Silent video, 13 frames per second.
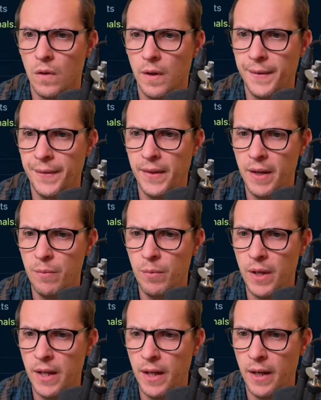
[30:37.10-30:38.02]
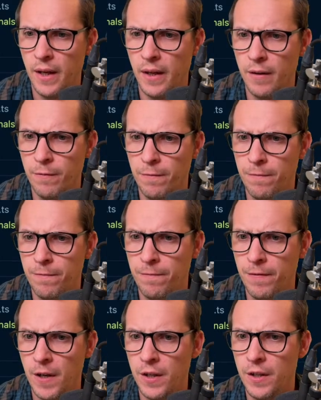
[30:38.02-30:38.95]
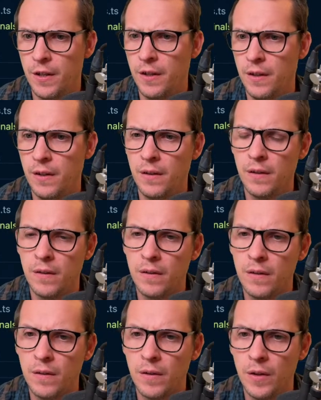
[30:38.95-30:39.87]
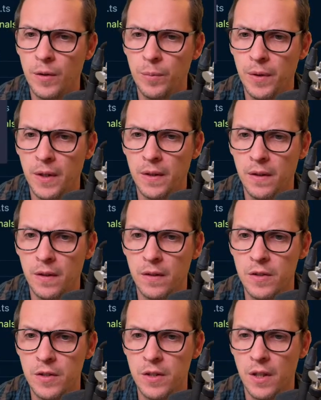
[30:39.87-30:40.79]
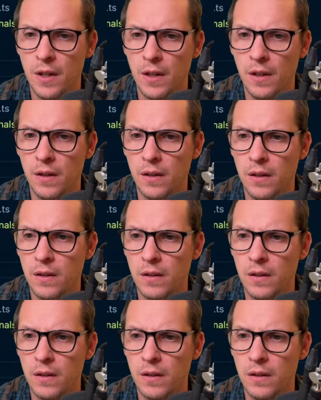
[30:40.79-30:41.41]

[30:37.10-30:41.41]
then we have fire updated shell